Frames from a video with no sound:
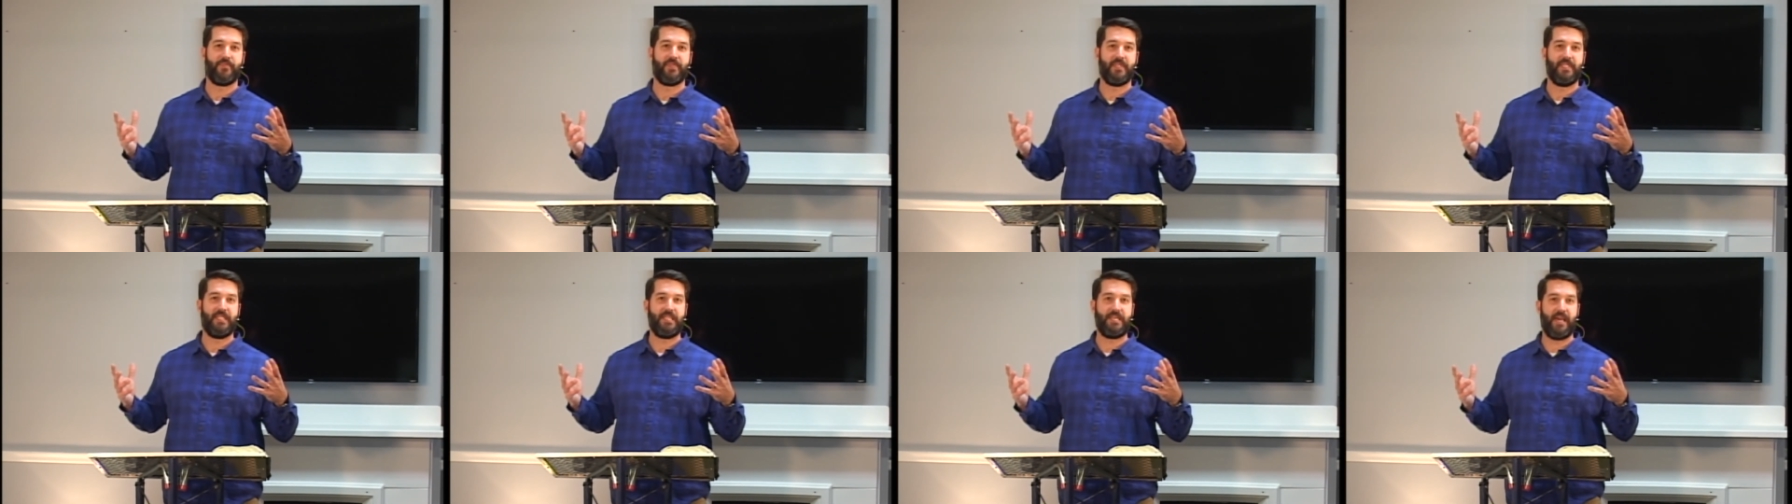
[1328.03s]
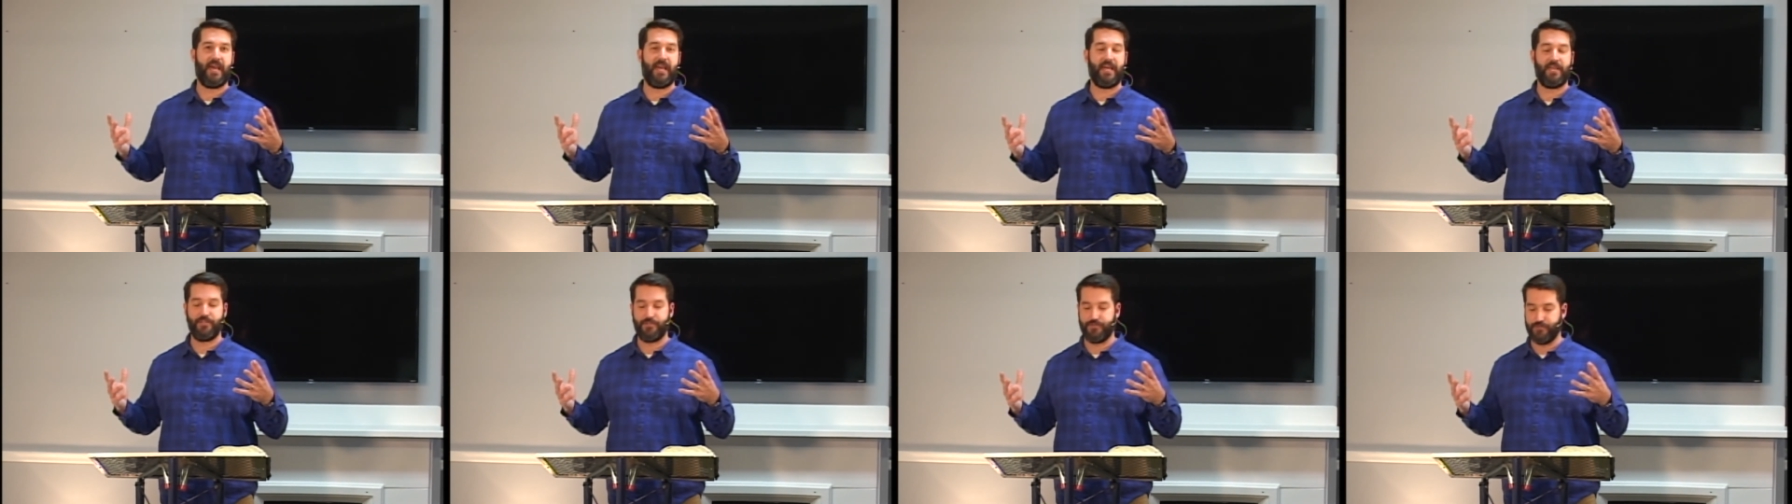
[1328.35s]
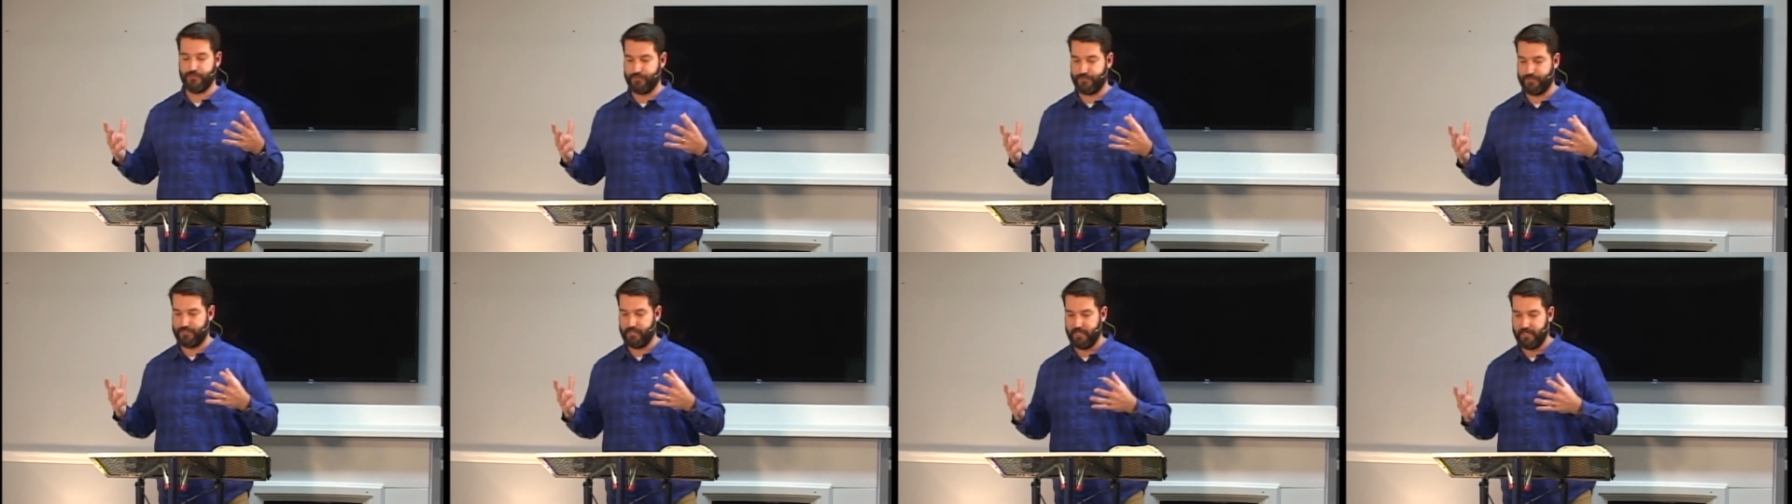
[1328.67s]
The
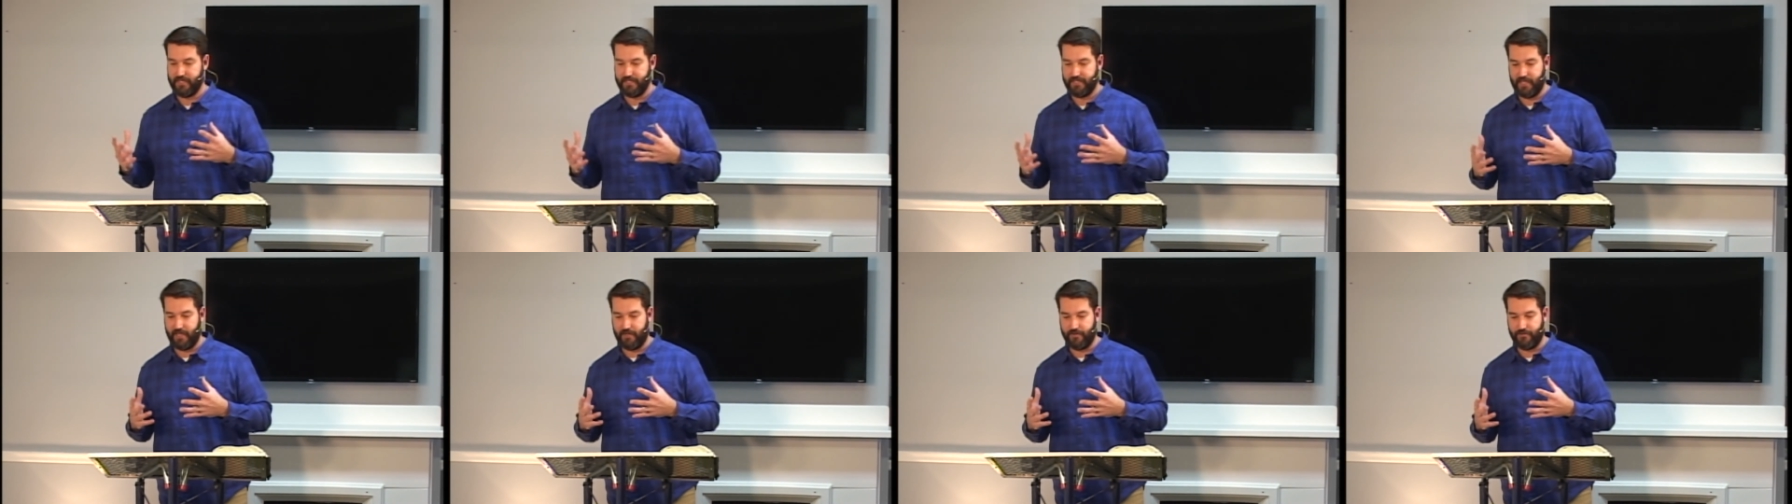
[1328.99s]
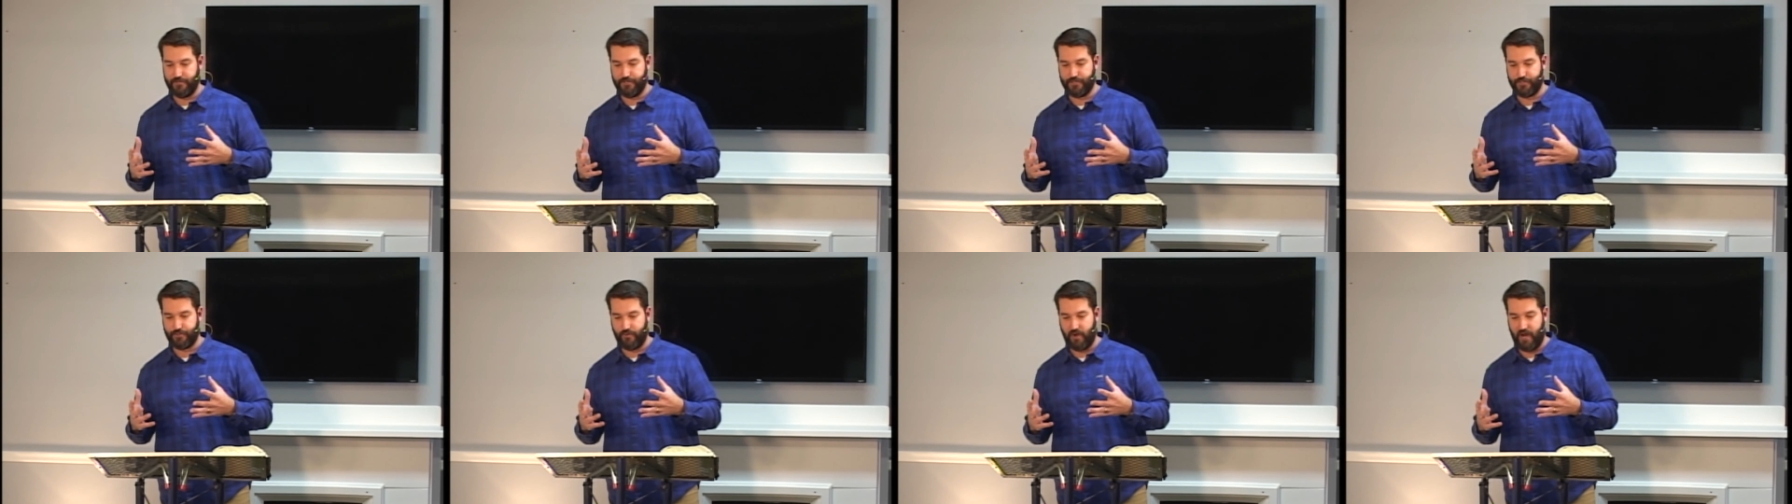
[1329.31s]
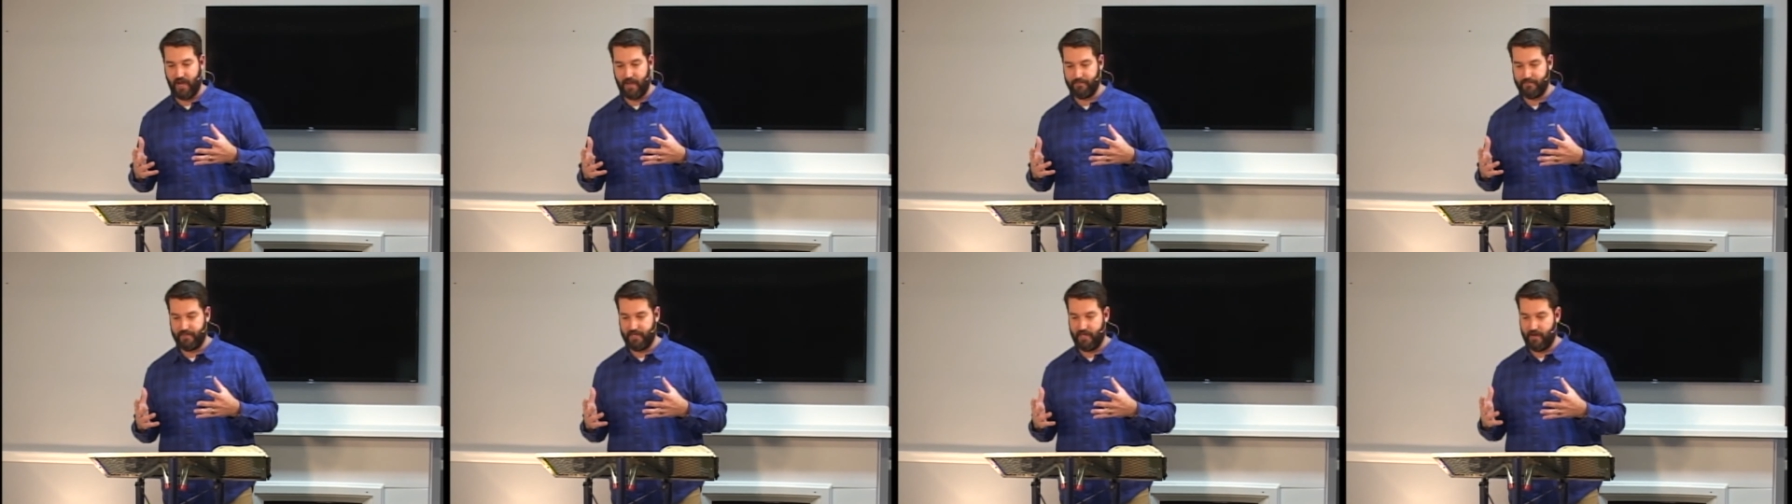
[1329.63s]
angels that are
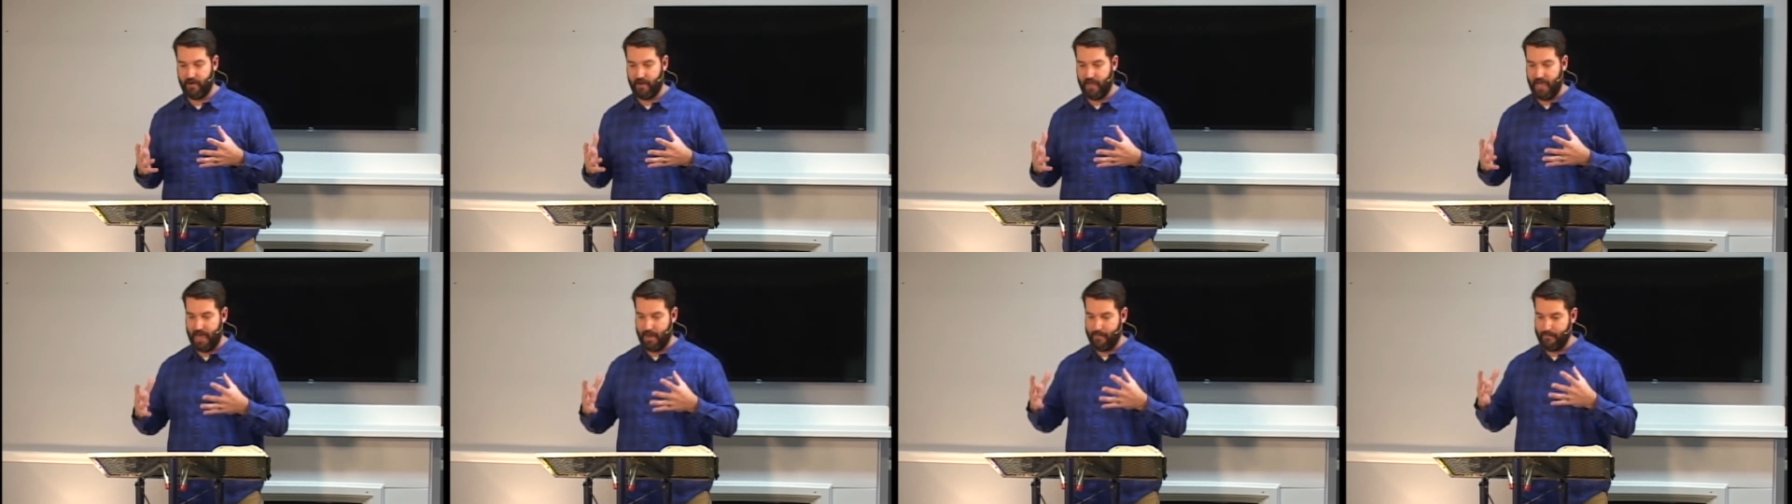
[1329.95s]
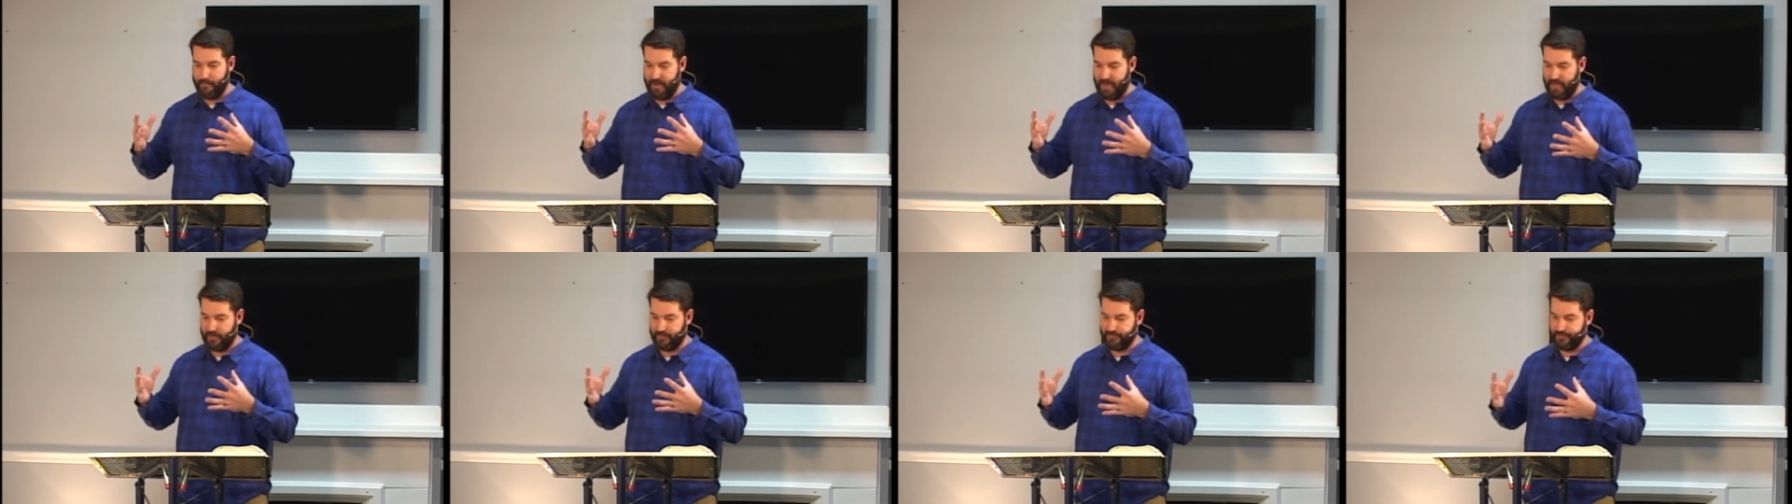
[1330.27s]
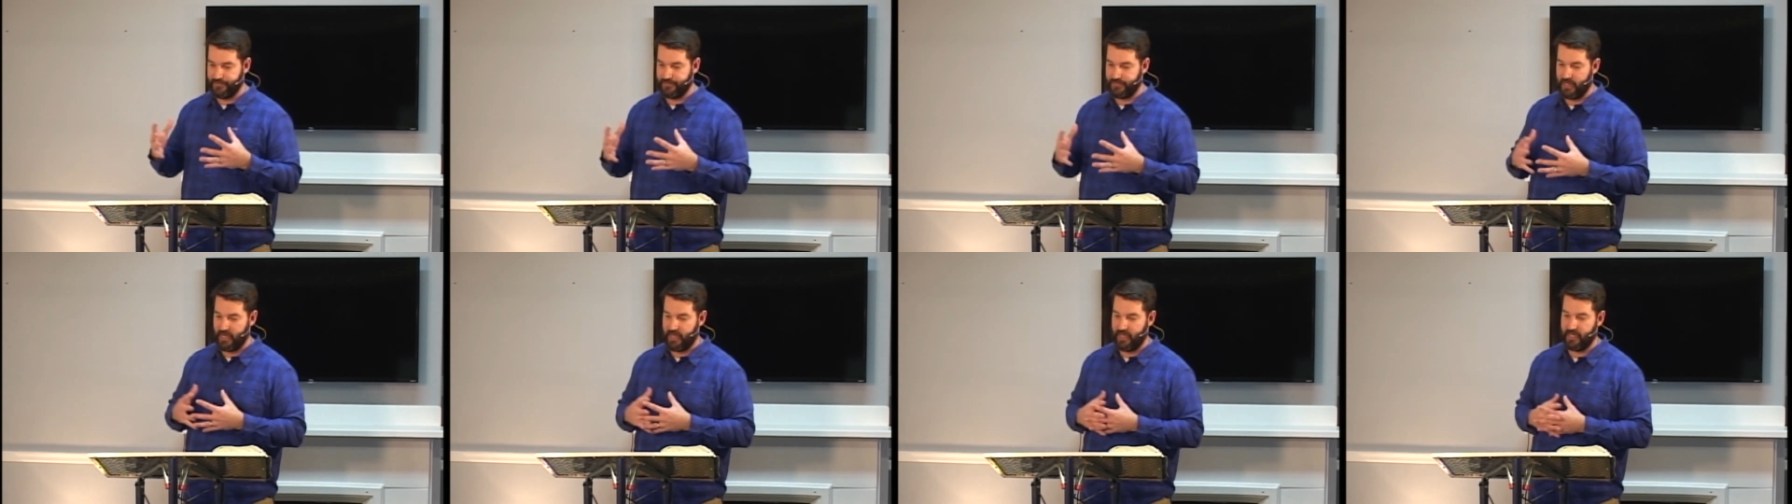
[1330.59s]
described there at Mount
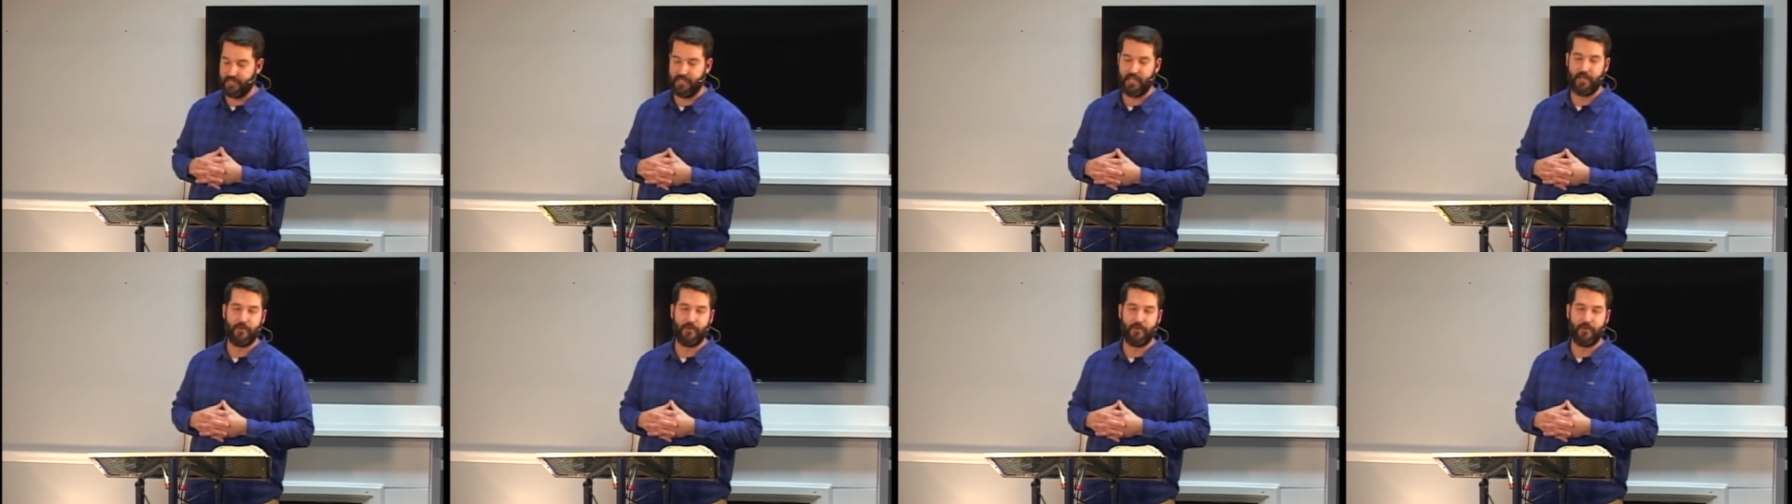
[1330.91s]
Zion.